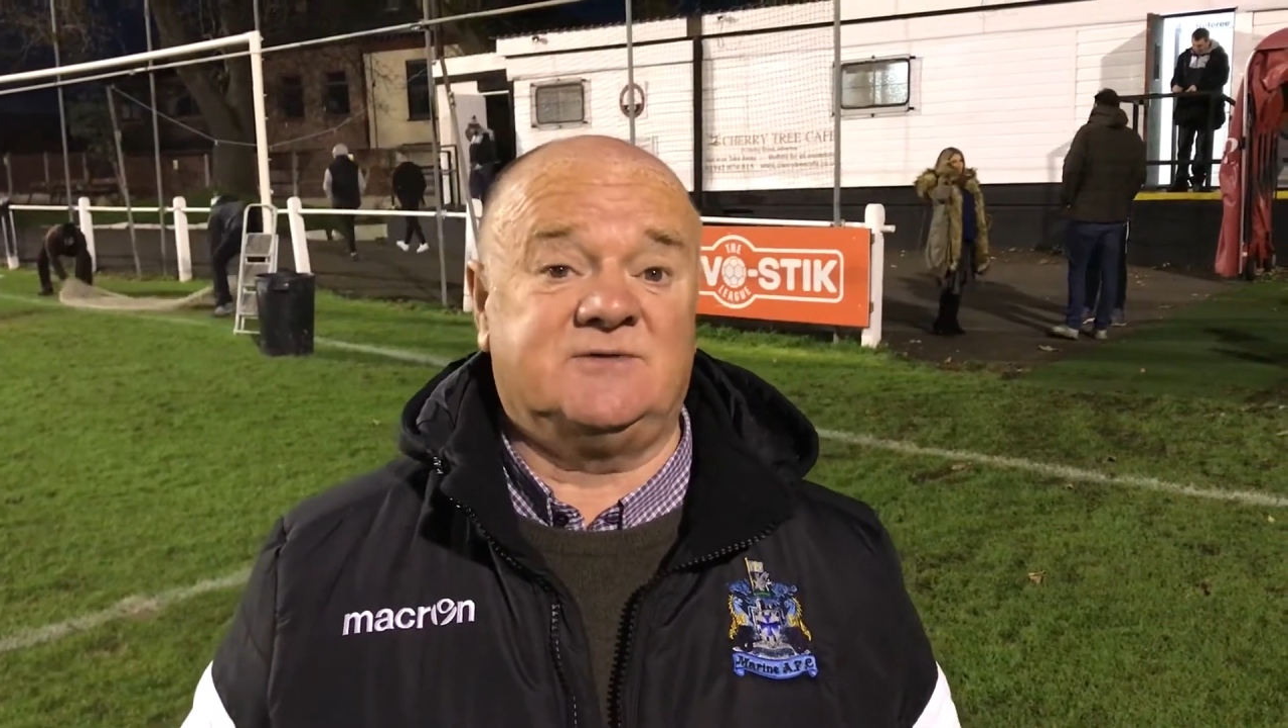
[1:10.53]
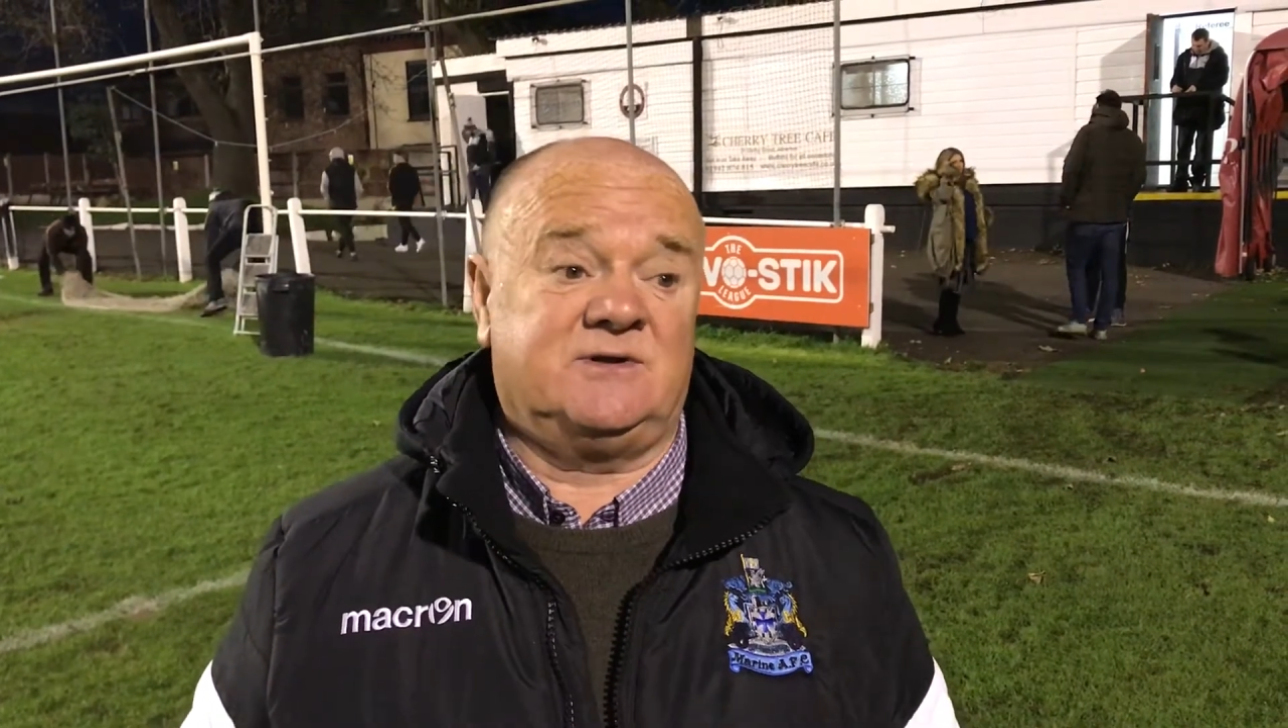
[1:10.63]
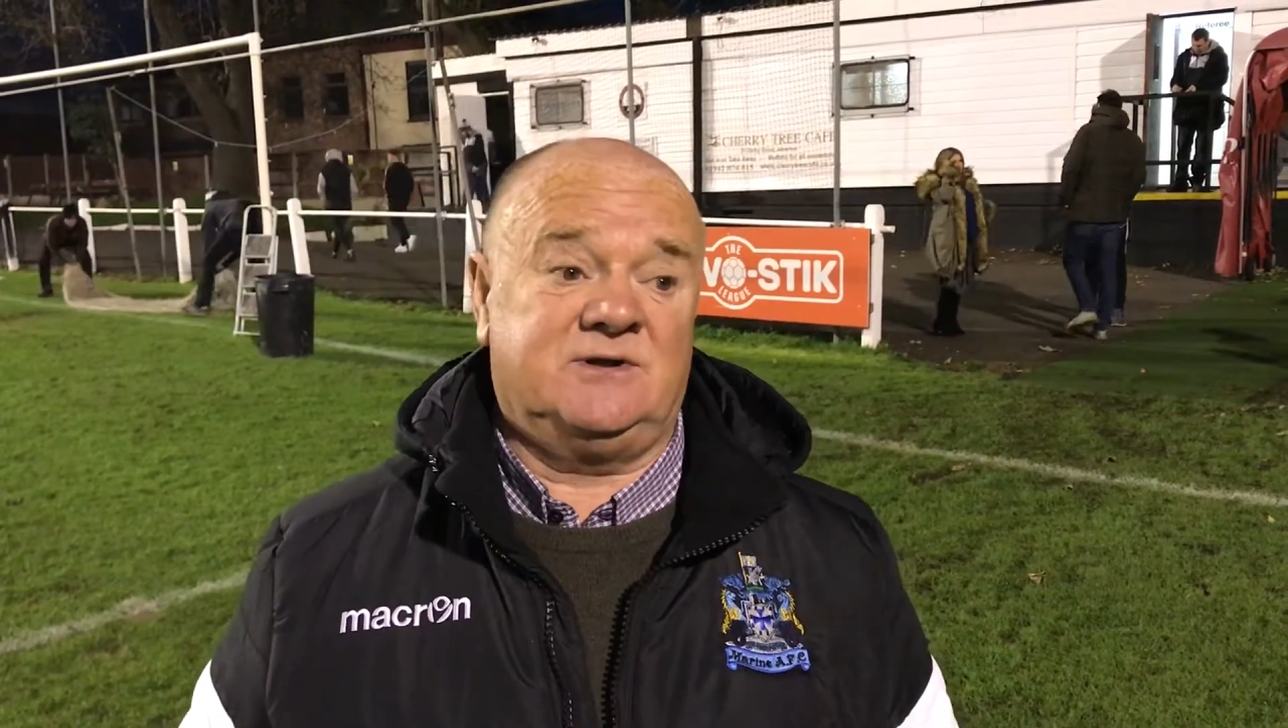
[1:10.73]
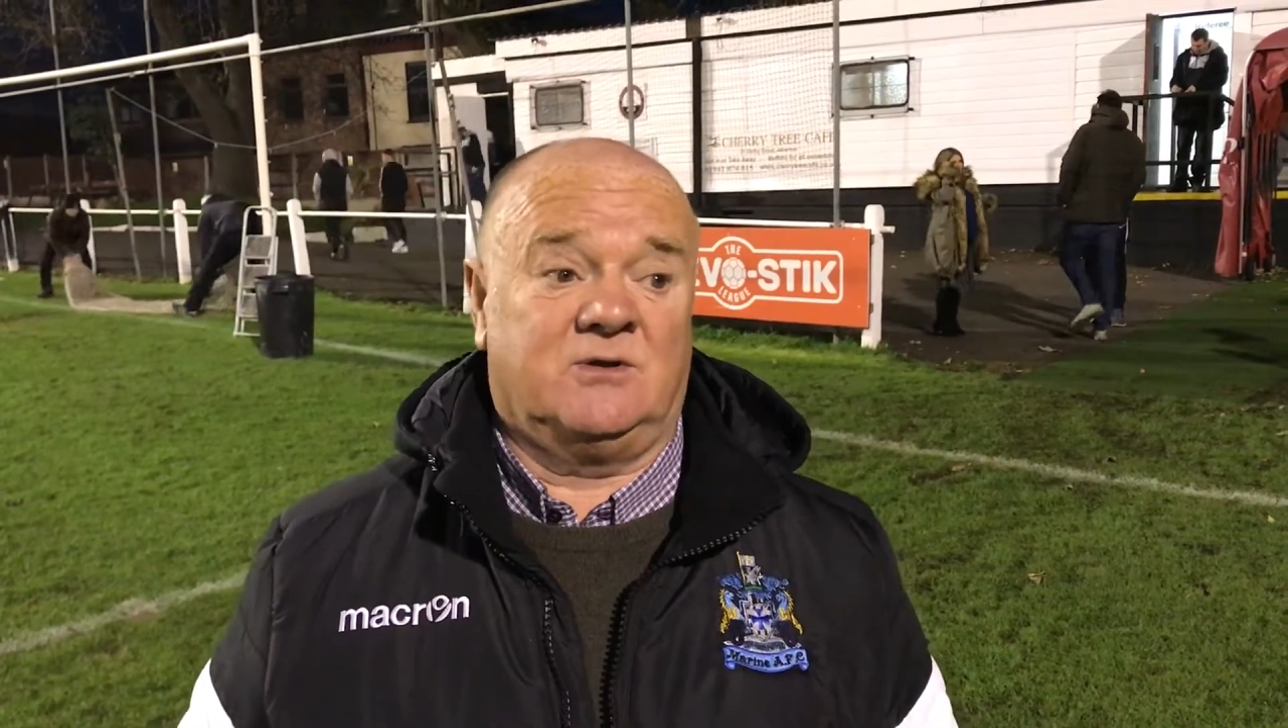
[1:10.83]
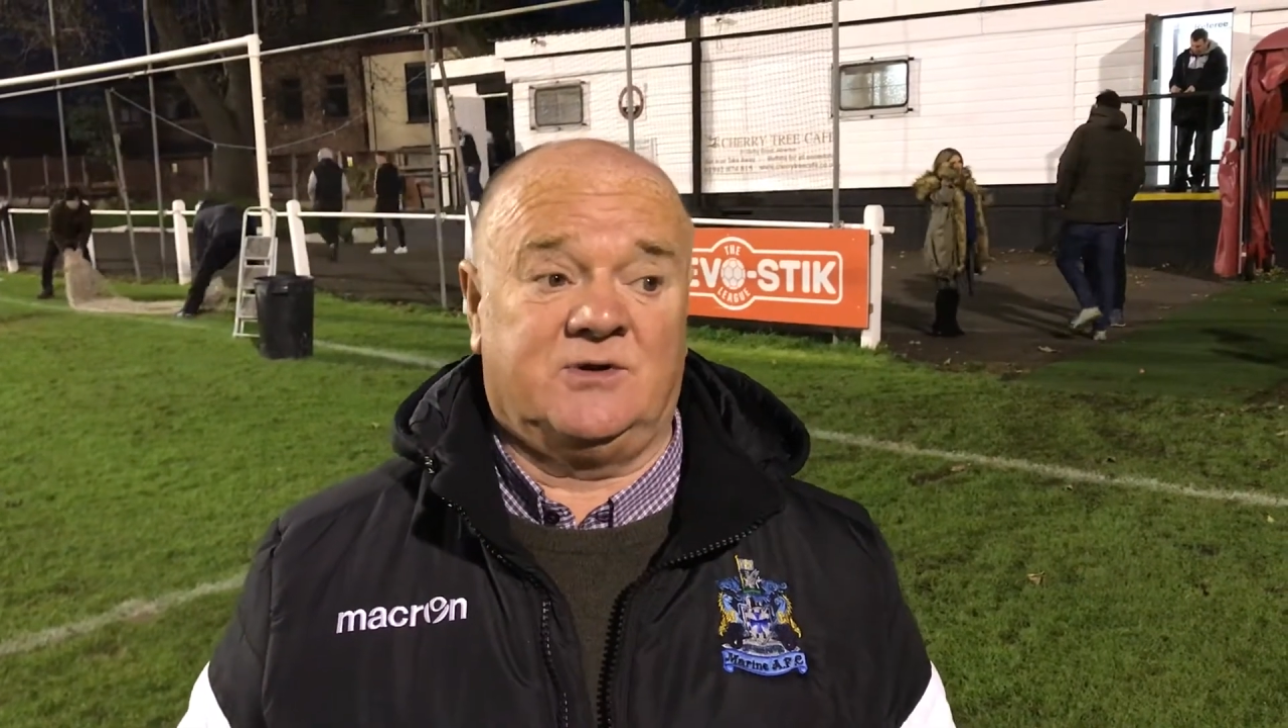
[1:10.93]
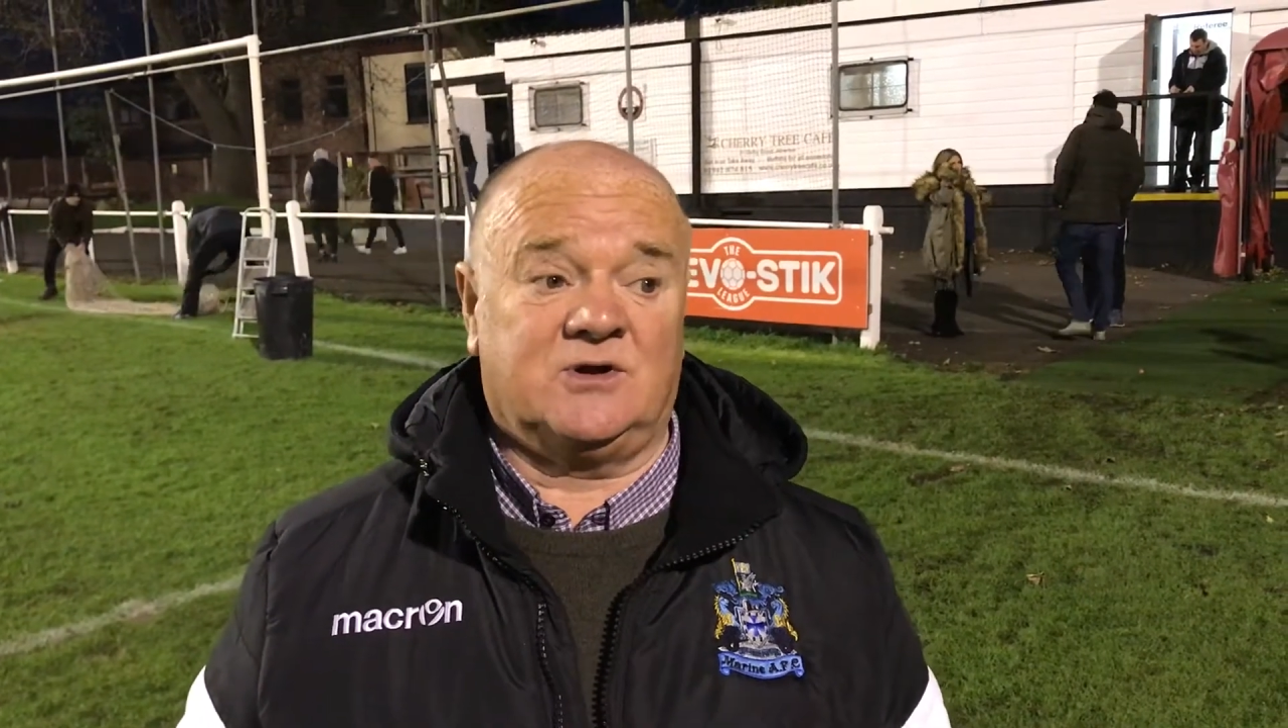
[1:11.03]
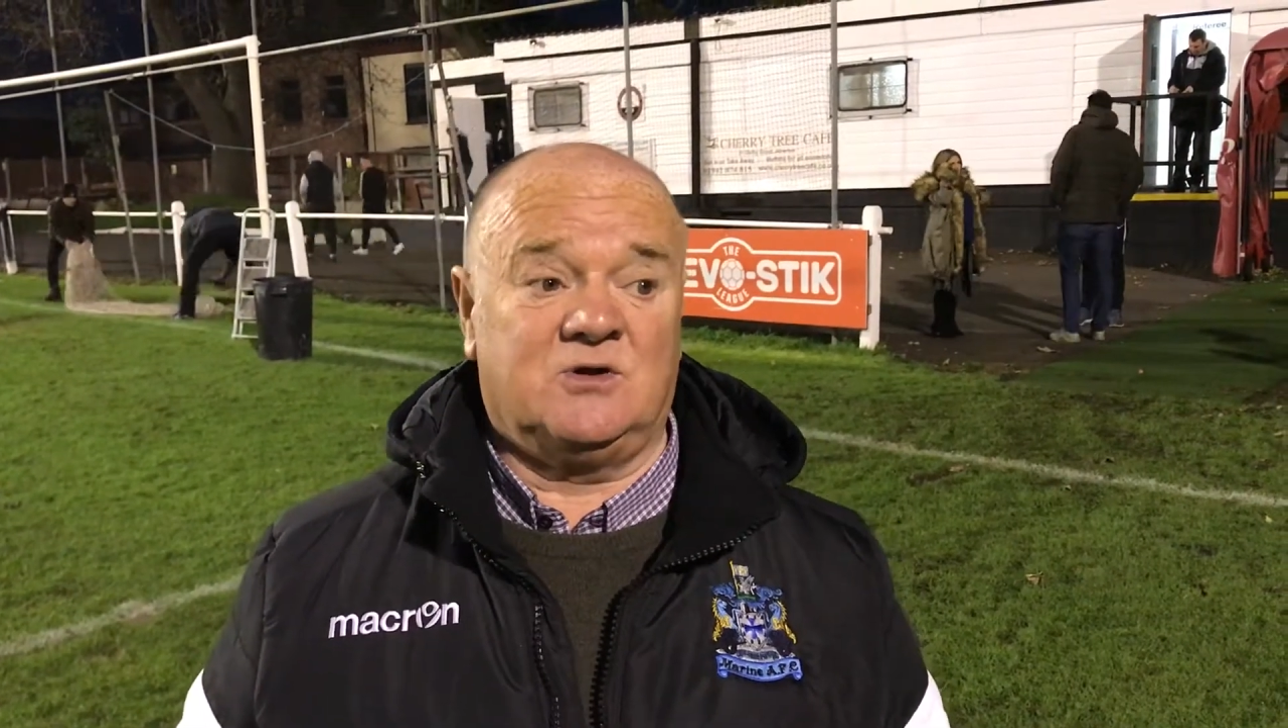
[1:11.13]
on the